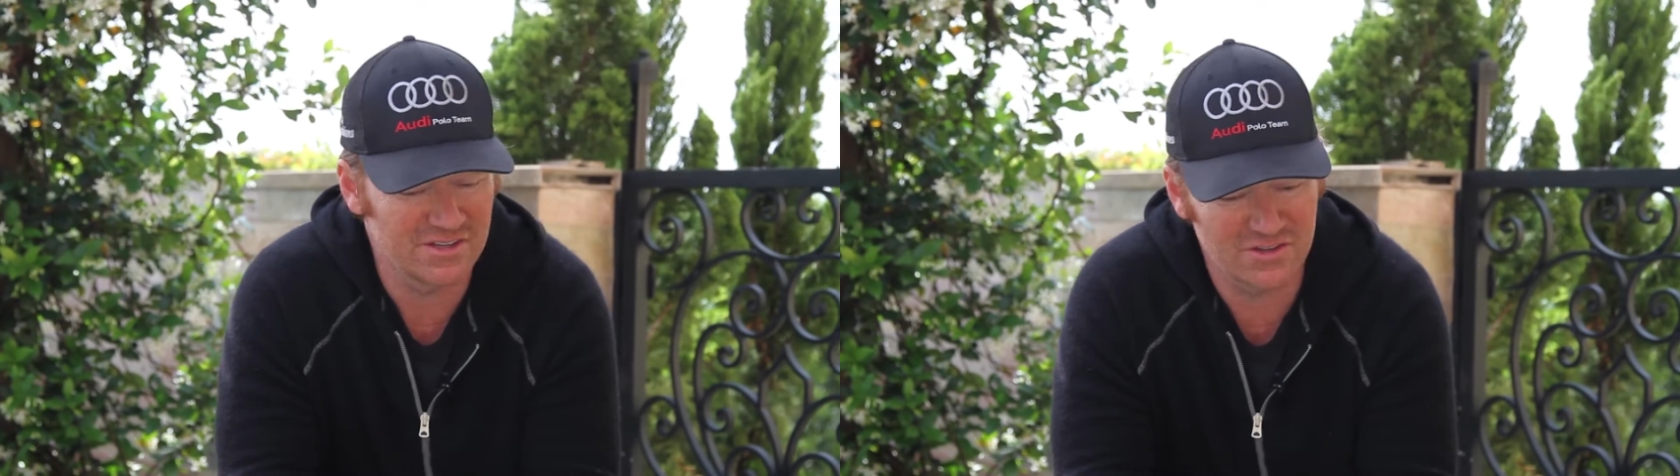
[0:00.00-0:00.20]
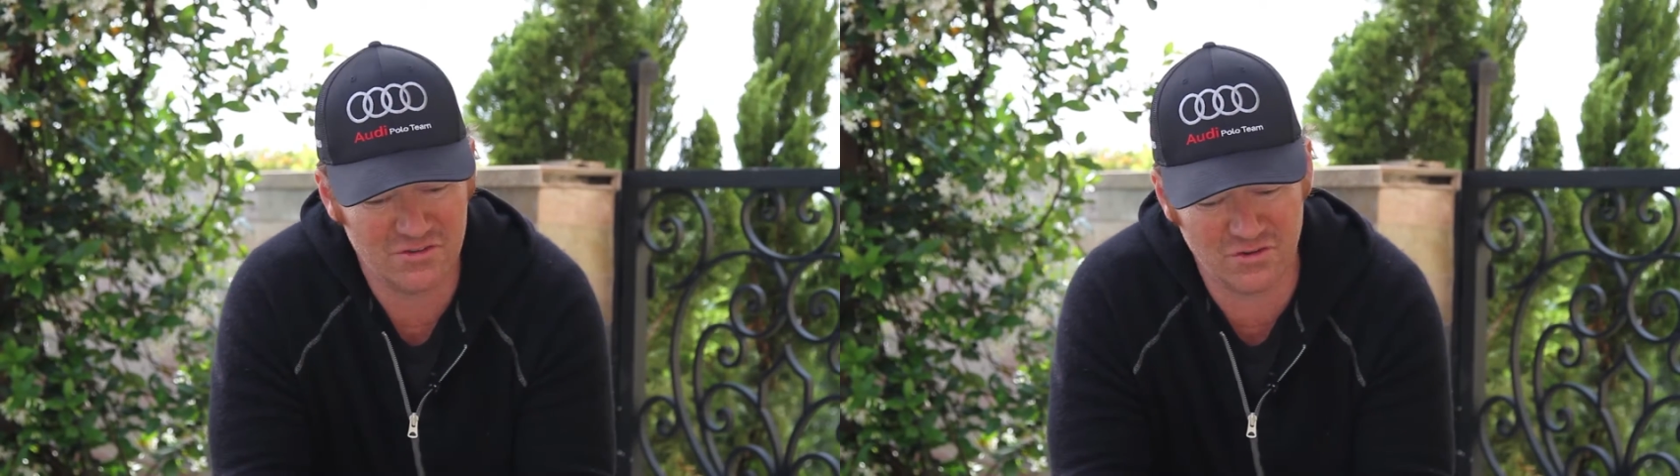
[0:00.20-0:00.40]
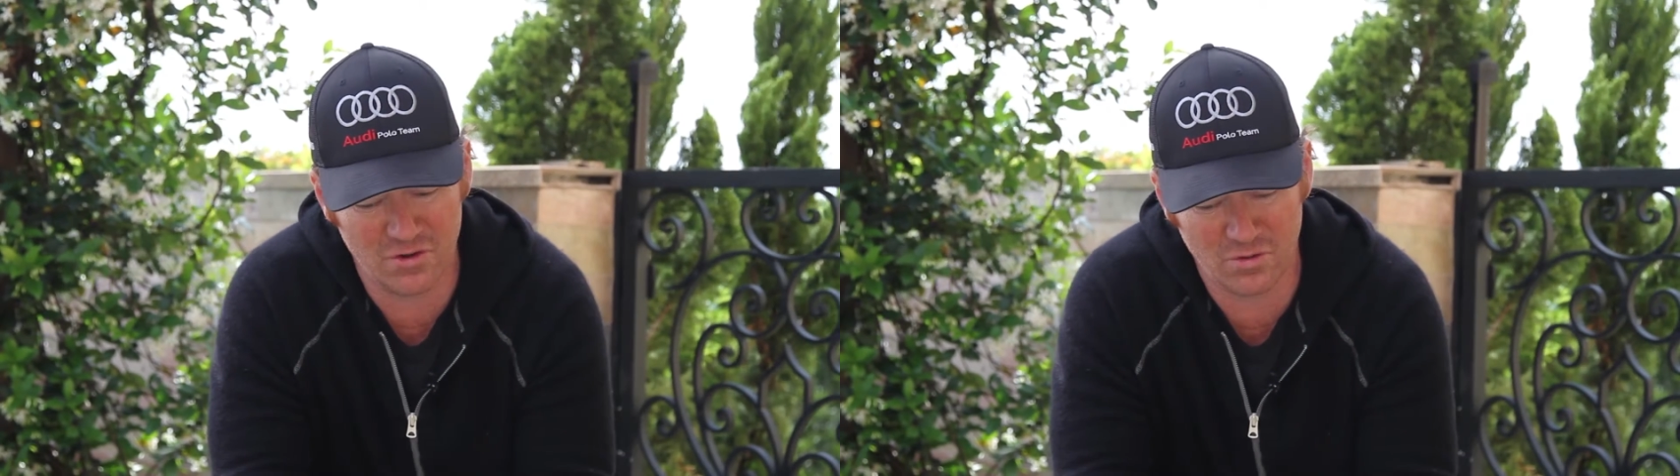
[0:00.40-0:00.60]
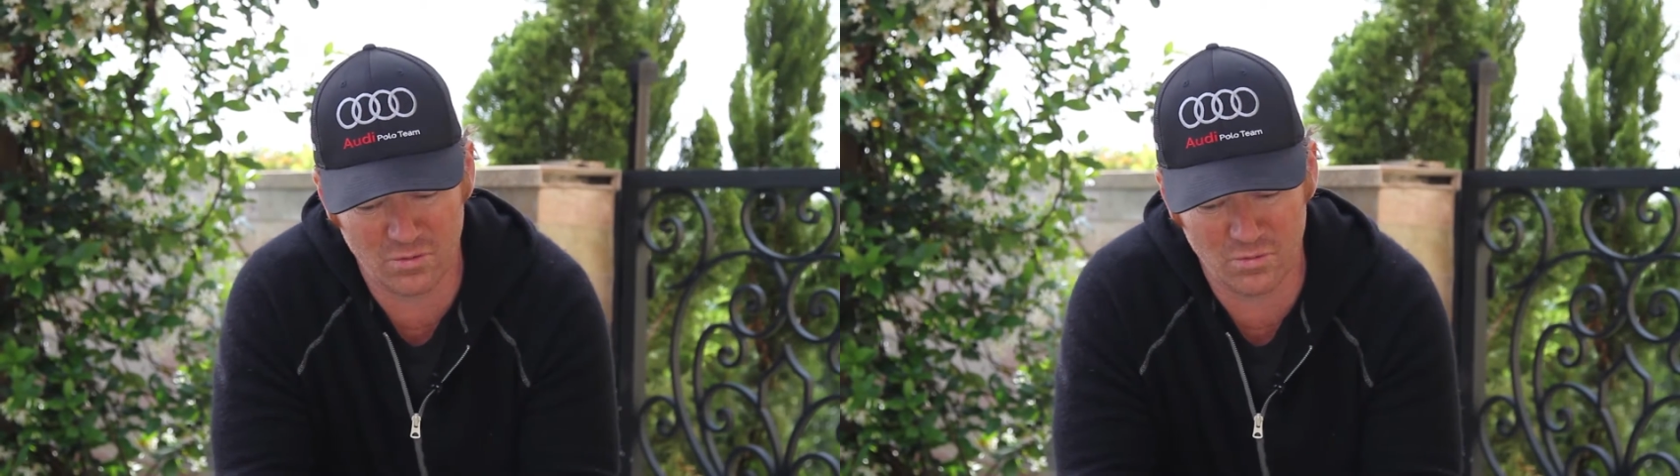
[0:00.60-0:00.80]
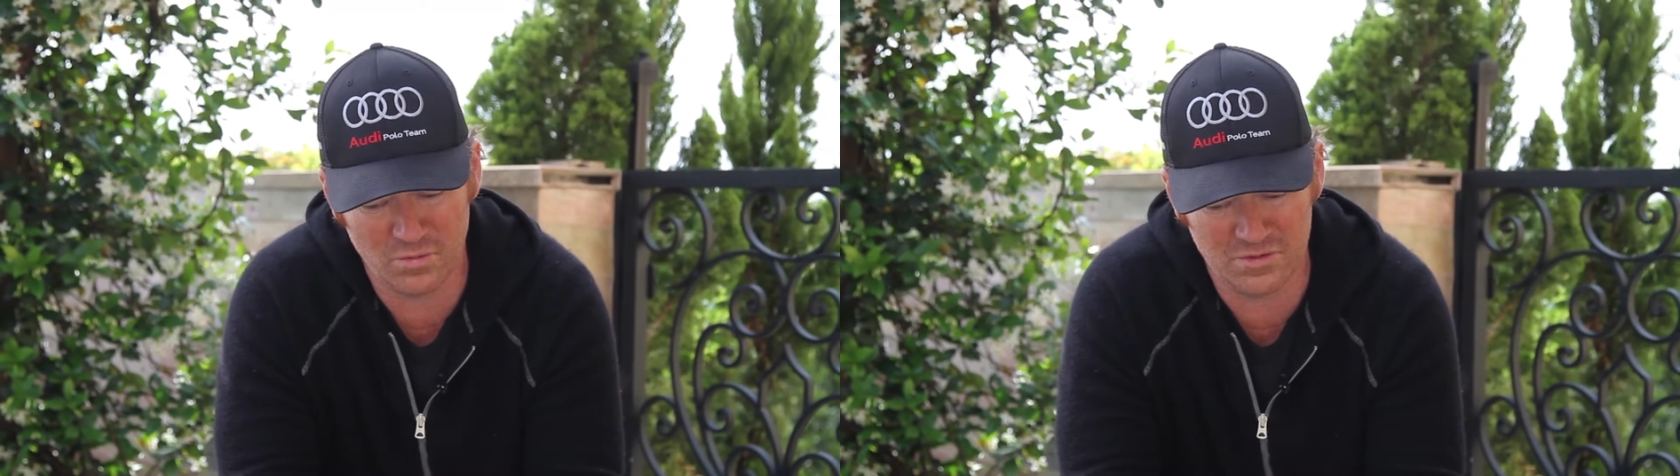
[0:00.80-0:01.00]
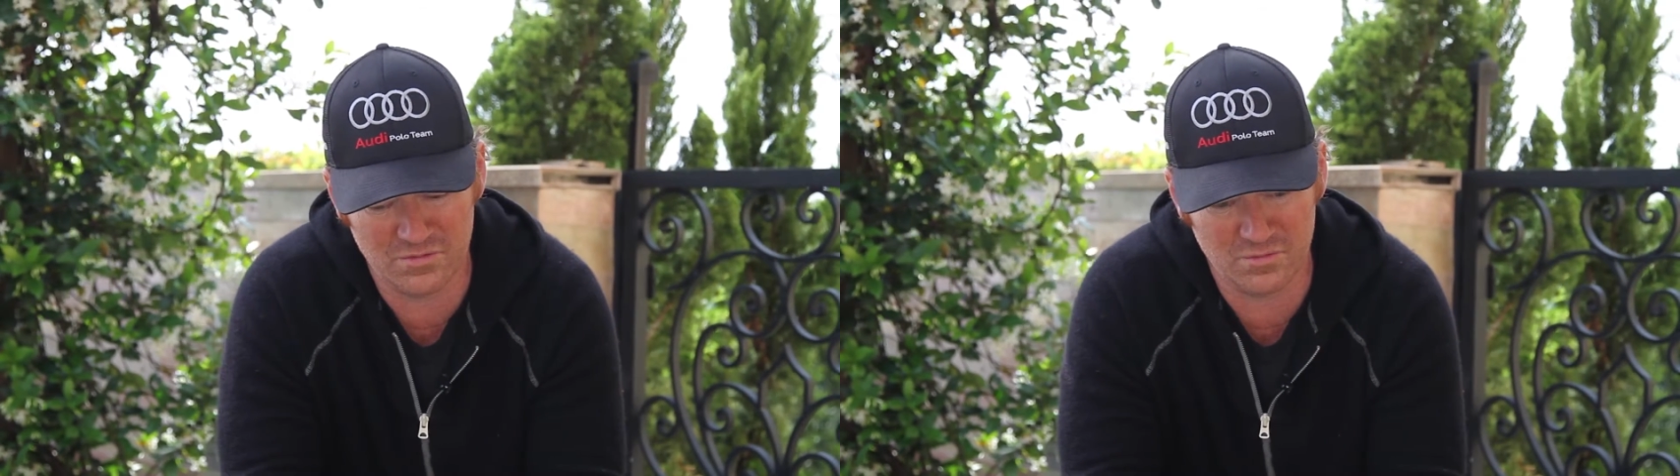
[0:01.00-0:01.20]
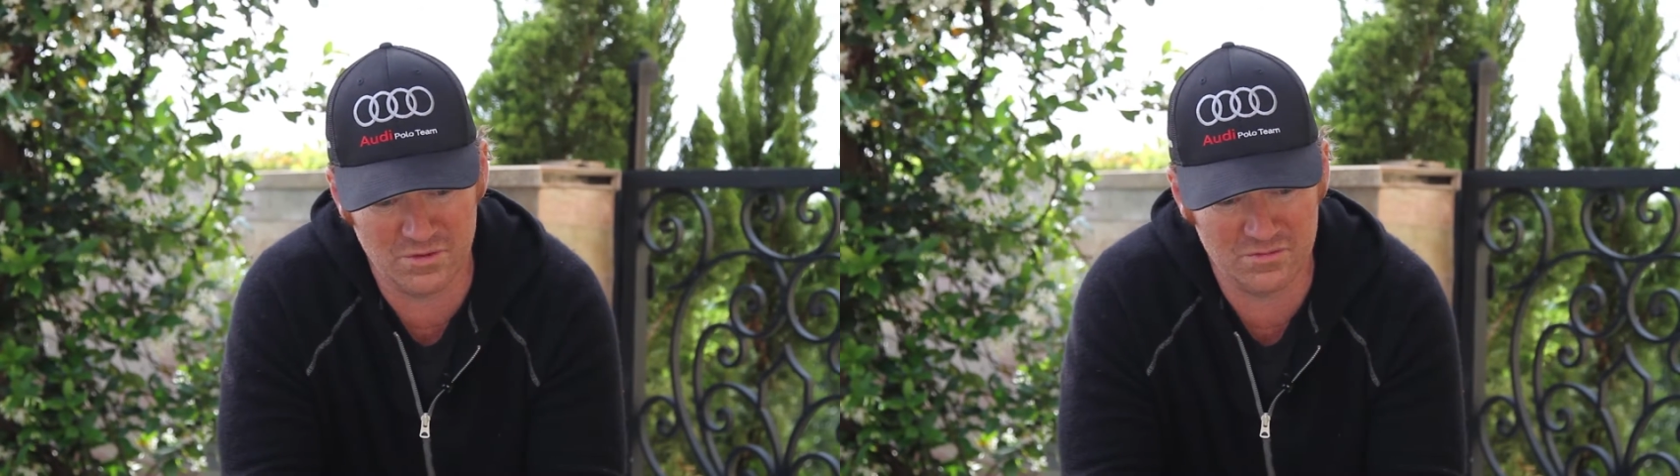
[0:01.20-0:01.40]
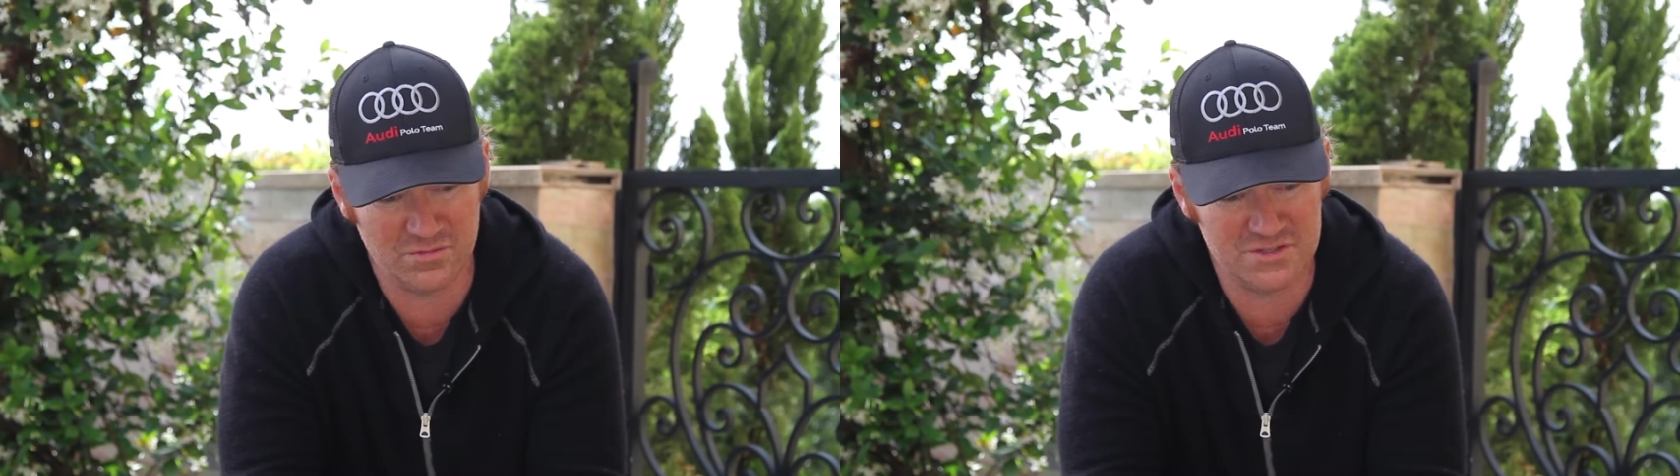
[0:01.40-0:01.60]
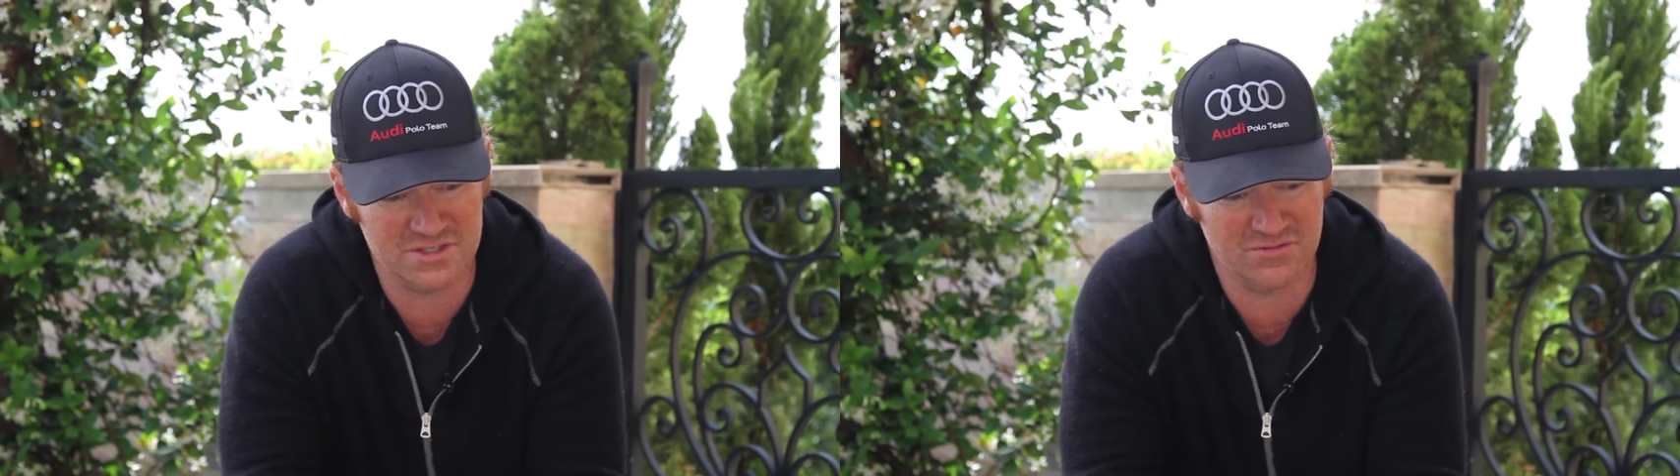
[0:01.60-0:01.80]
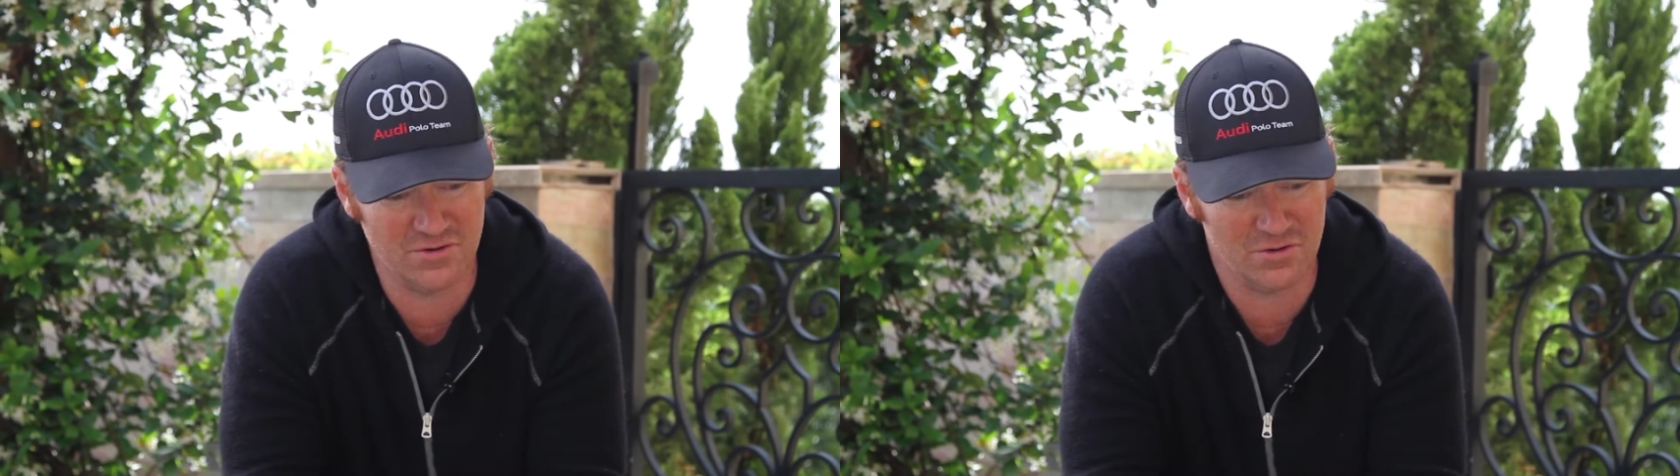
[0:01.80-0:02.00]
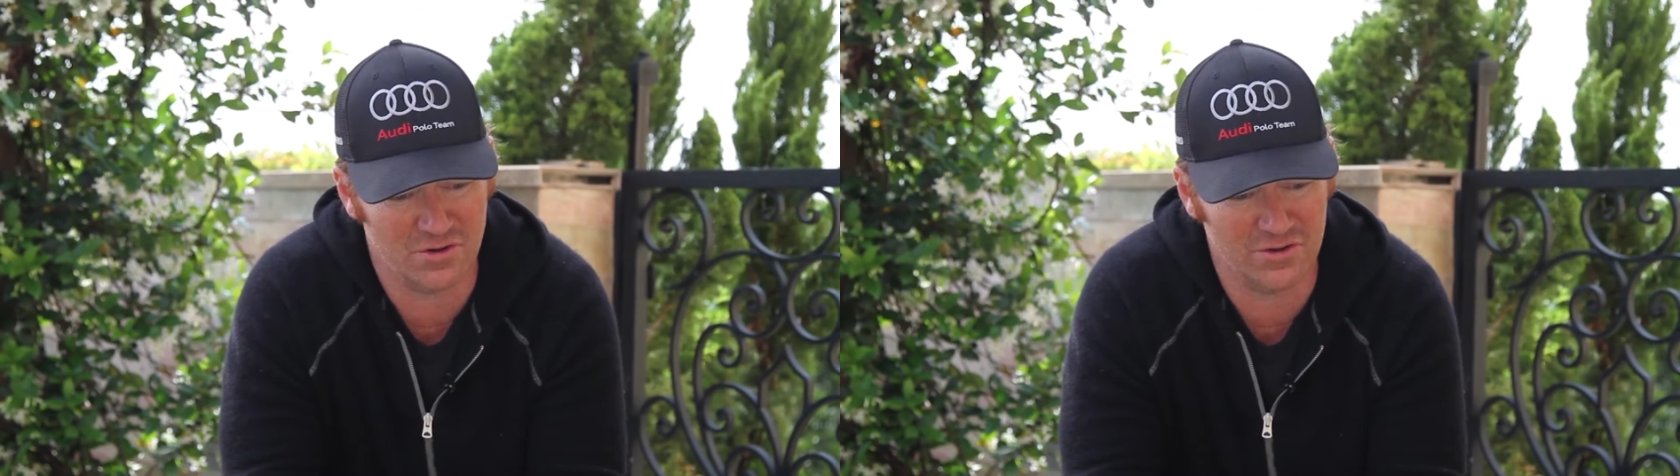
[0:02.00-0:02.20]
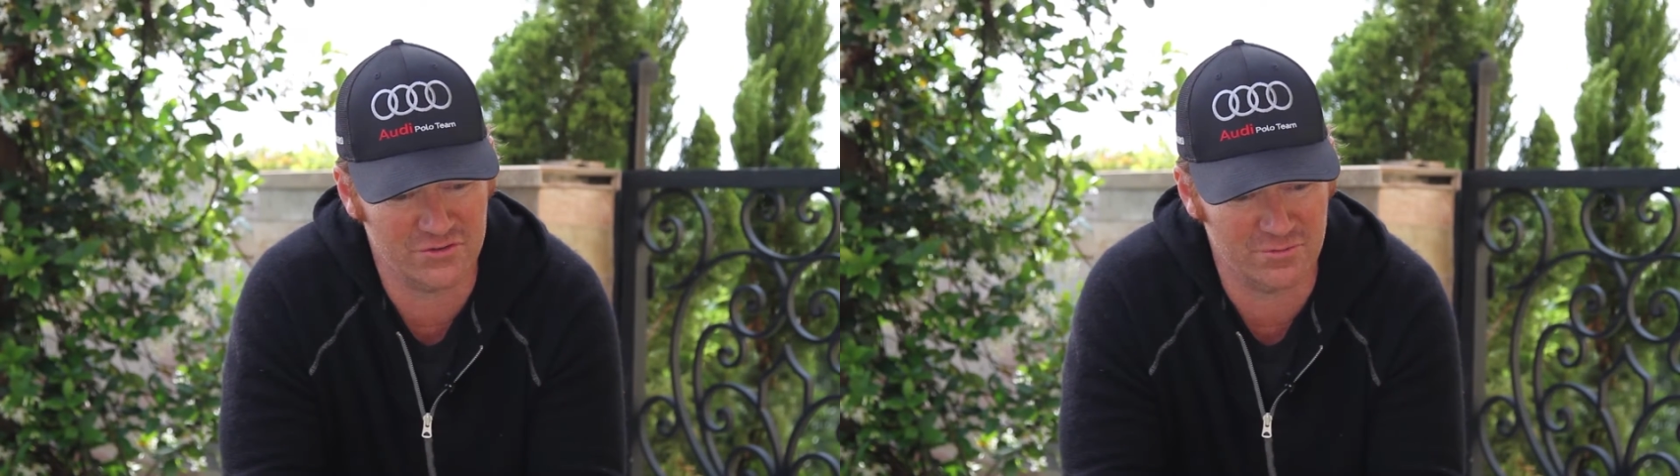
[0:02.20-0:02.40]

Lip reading: So we've received phone calls